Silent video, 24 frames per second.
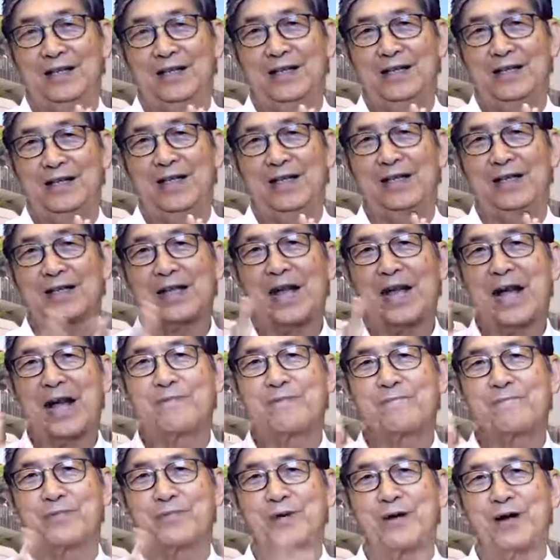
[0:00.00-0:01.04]
a
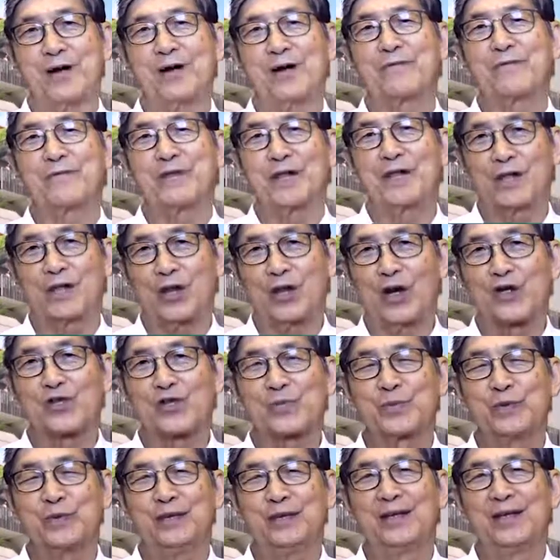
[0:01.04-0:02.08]
type of the
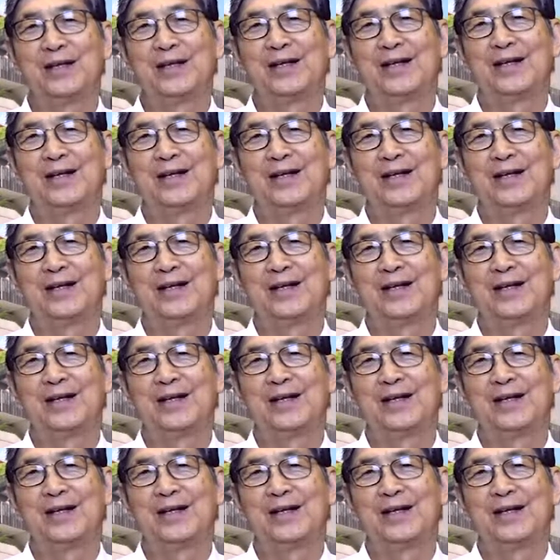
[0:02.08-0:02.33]
gospel?